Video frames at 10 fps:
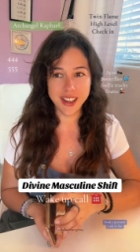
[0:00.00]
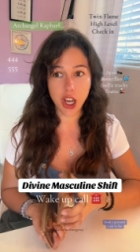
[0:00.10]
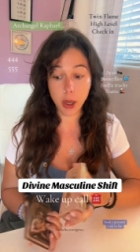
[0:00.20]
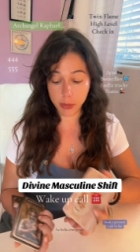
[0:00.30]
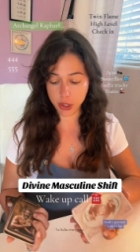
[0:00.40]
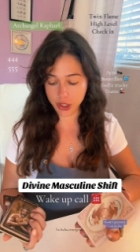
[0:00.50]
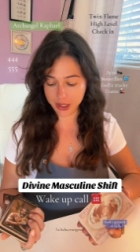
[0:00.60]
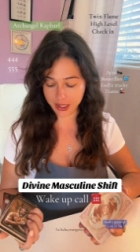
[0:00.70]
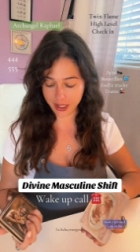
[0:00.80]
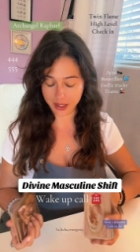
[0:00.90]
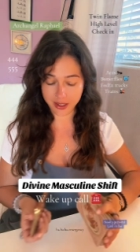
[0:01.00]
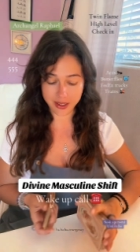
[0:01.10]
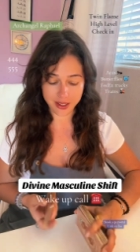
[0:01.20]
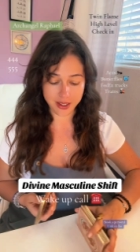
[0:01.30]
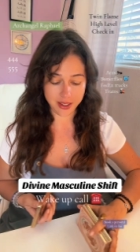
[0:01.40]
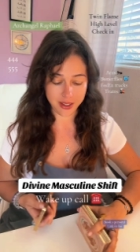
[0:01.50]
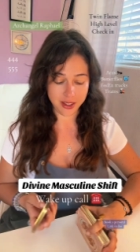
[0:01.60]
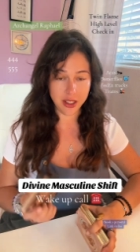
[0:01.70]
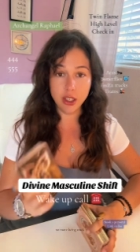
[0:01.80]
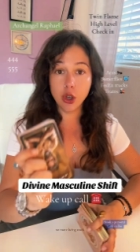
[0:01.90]
Emergency.
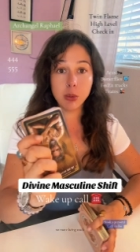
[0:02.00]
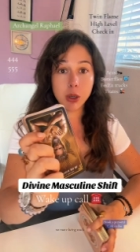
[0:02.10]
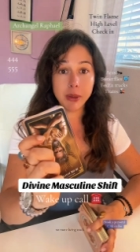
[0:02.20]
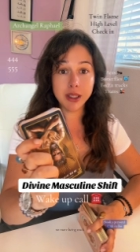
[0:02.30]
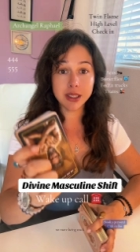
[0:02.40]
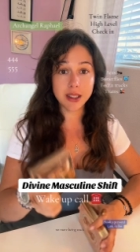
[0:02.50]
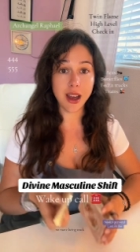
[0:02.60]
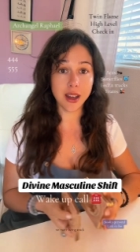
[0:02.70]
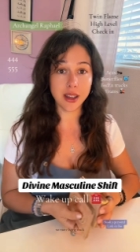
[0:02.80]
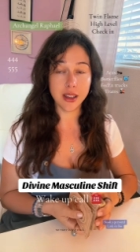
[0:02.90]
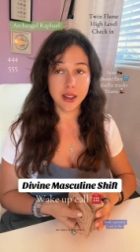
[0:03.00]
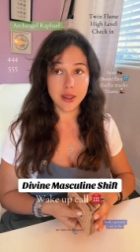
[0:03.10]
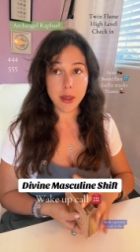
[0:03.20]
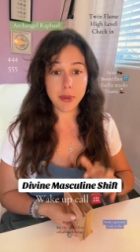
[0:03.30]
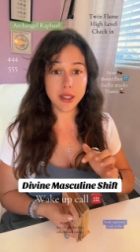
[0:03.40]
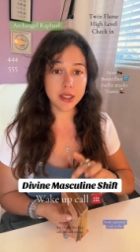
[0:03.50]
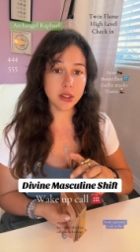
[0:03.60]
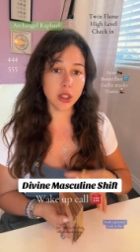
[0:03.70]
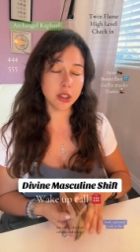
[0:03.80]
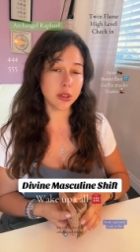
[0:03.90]
No more being stuck. But this is
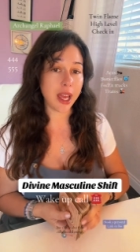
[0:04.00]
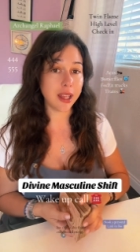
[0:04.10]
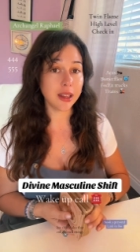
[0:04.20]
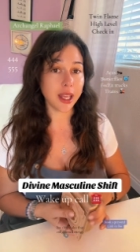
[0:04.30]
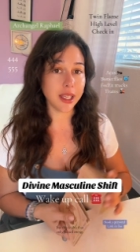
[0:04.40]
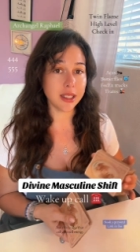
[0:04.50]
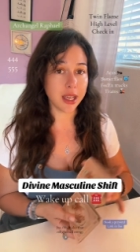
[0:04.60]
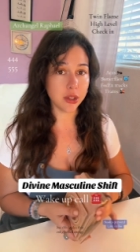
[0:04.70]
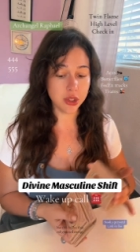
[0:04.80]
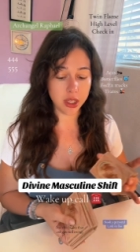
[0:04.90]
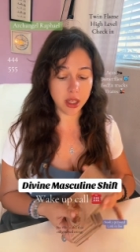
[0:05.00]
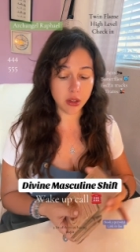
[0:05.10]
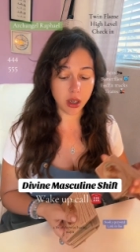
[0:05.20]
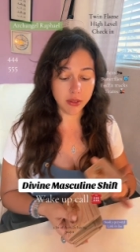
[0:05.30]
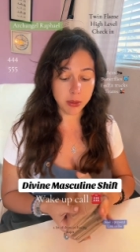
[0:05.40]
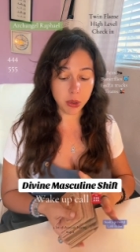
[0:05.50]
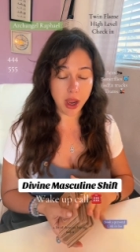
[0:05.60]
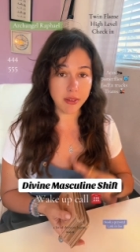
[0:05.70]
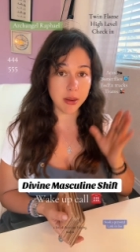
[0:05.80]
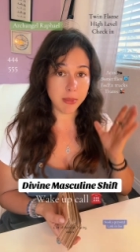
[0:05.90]
also that enlightened energy. A lot of them are
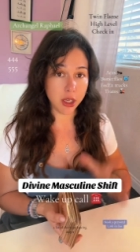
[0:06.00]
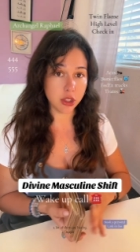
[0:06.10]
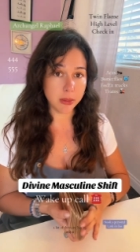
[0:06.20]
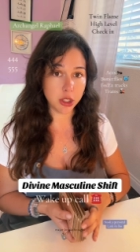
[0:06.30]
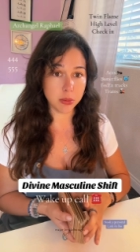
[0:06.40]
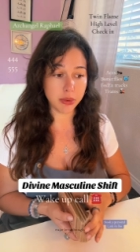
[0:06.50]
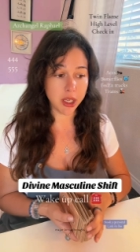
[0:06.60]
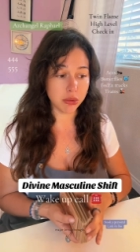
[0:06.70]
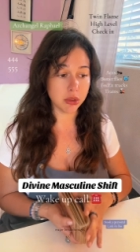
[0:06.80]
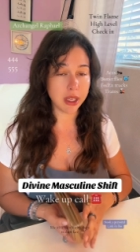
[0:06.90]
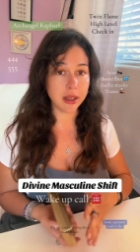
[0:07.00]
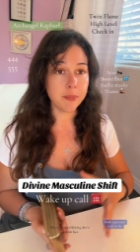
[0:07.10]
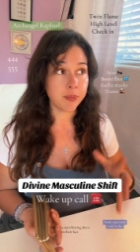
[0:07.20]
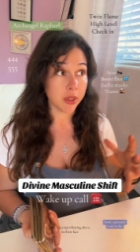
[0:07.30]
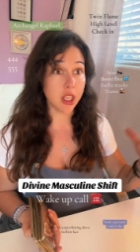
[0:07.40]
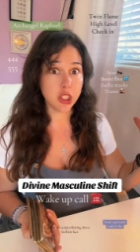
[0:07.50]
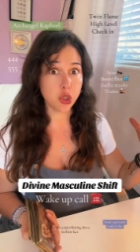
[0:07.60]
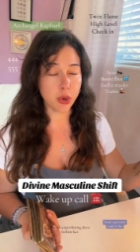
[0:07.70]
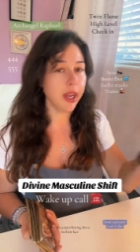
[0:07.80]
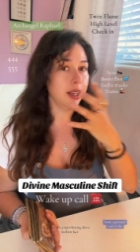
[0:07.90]
having major breakthroughs. Like it's a
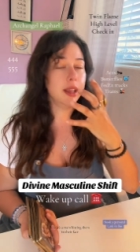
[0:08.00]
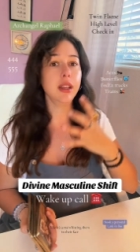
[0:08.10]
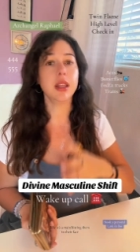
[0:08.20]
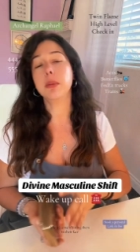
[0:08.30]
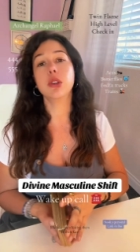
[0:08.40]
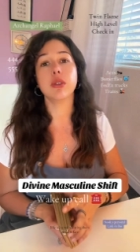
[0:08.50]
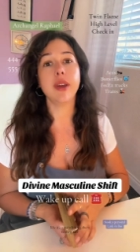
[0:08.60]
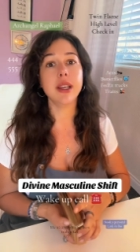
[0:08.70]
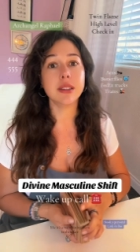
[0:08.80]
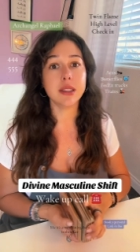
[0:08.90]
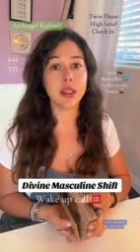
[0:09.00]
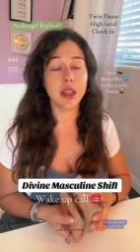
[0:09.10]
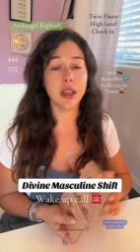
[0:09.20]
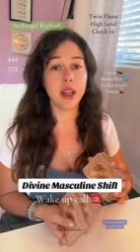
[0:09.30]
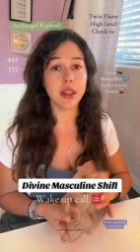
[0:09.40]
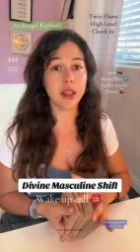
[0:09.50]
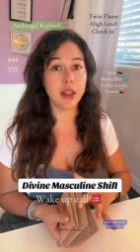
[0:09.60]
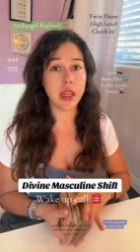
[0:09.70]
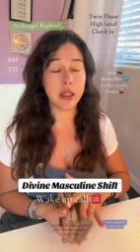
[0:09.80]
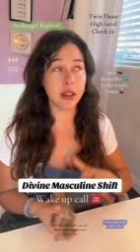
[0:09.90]
train hitting them in their face, and then
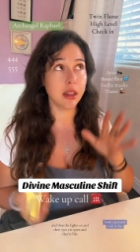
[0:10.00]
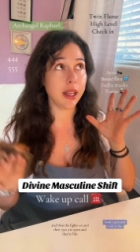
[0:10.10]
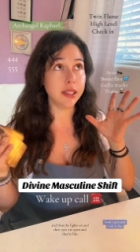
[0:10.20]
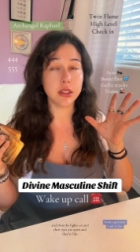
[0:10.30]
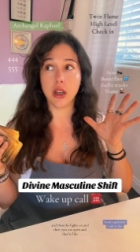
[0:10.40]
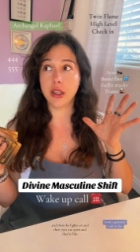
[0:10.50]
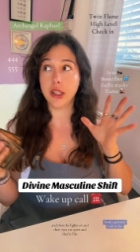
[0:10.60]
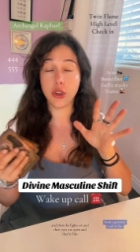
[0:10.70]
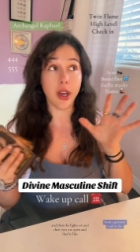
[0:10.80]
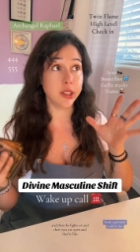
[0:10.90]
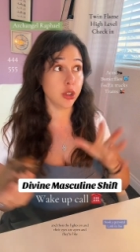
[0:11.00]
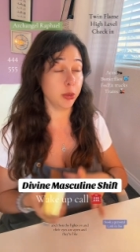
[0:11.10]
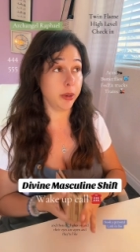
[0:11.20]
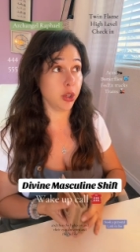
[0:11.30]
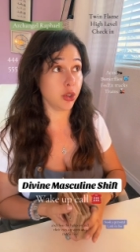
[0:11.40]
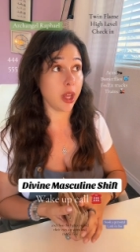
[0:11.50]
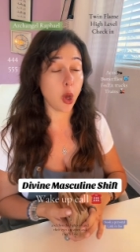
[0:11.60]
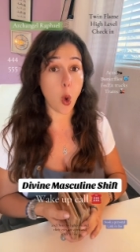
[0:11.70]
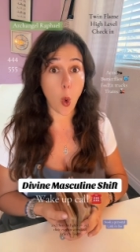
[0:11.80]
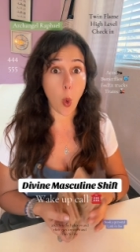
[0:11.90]
the lights on and their eyes are open and they're like,
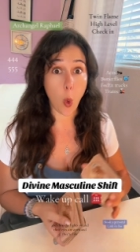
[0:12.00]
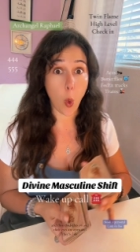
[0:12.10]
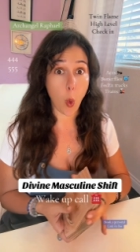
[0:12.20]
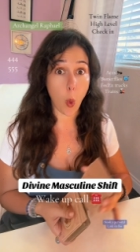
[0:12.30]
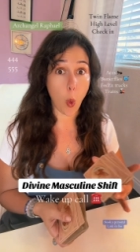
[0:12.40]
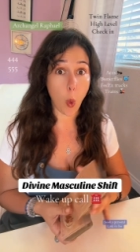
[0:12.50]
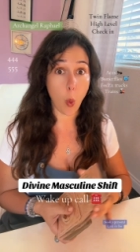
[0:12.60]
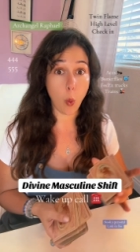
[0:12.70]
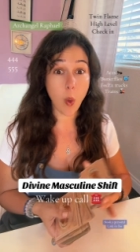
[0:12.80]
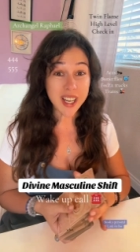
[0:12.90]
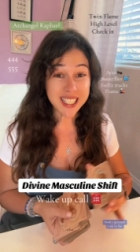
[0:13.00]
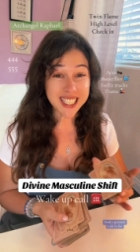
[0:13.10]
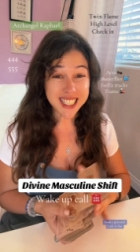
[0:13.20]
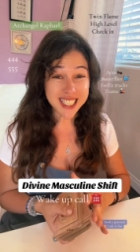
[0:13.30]
what?